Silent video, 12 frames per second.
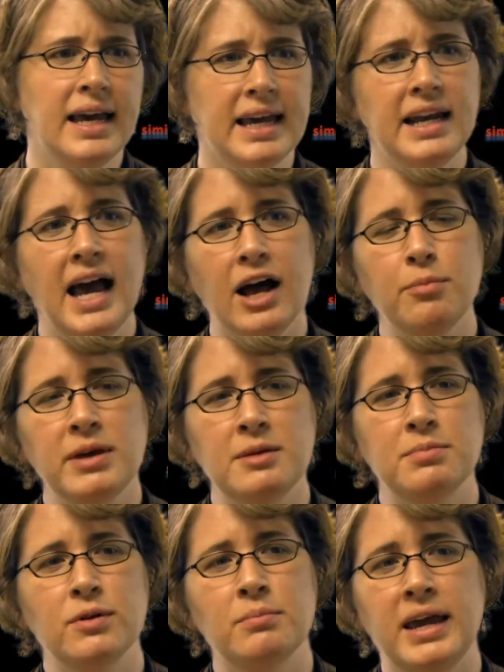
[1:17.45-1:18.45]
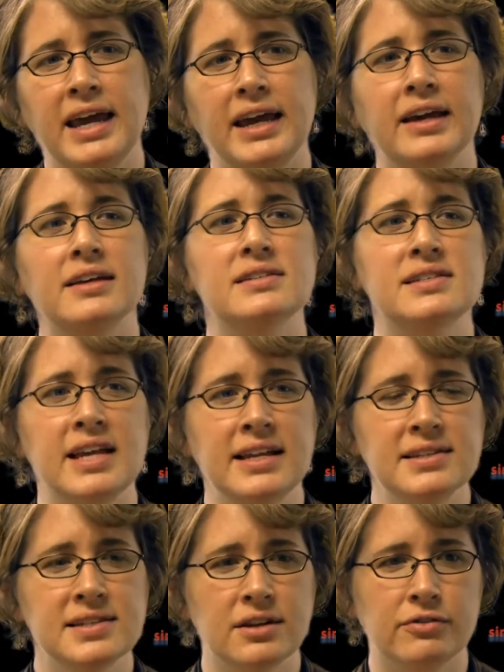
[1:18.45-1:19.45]
in how people make
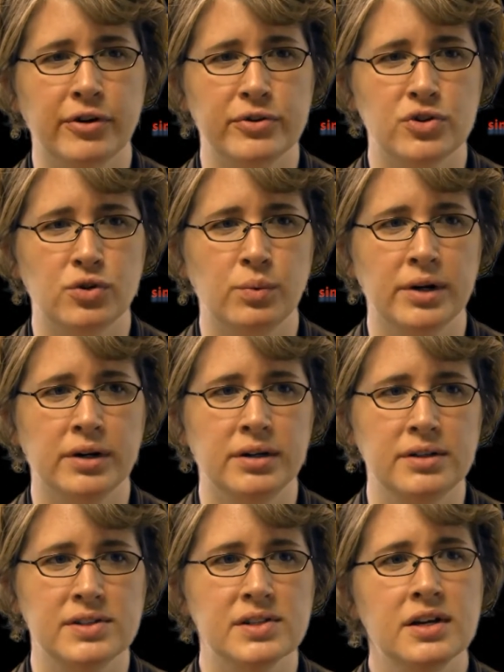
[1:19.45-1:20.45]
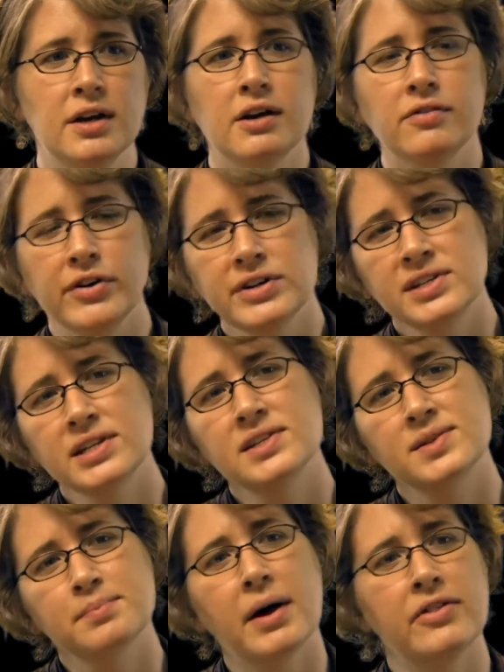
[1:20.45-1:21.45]
sense of virtual worlds
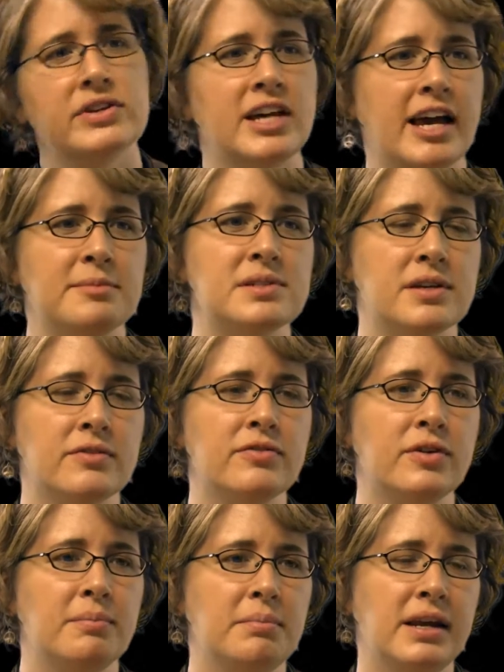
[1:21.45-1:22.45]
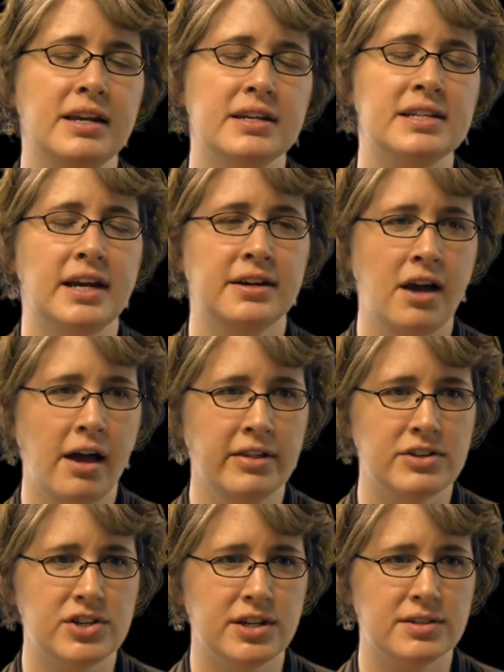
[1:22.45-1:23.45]
versus other types of media
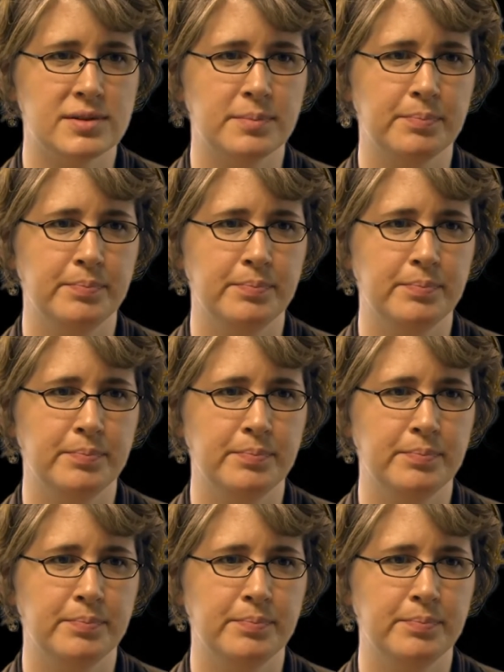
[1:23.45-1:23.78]
technologies.